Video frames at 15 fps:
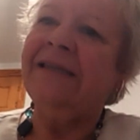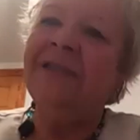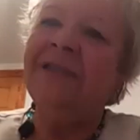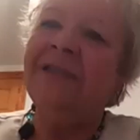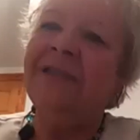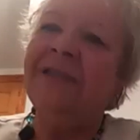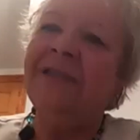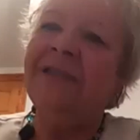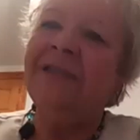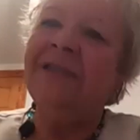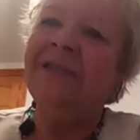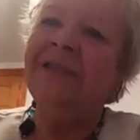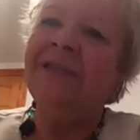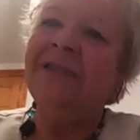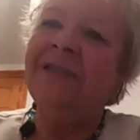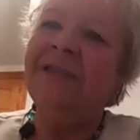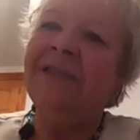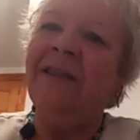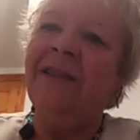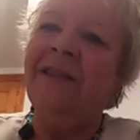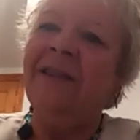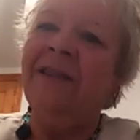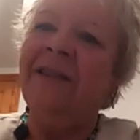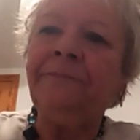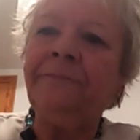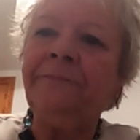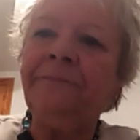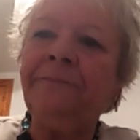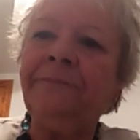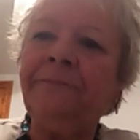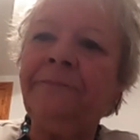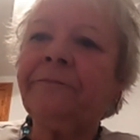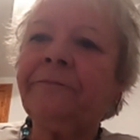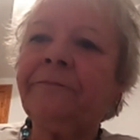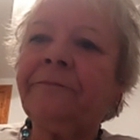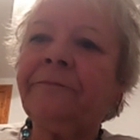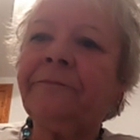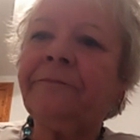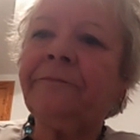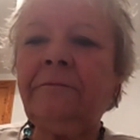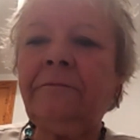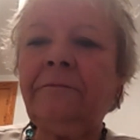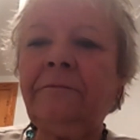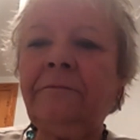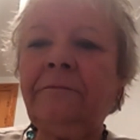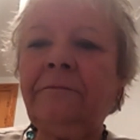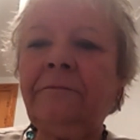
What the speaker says: death of a loved one, yeah,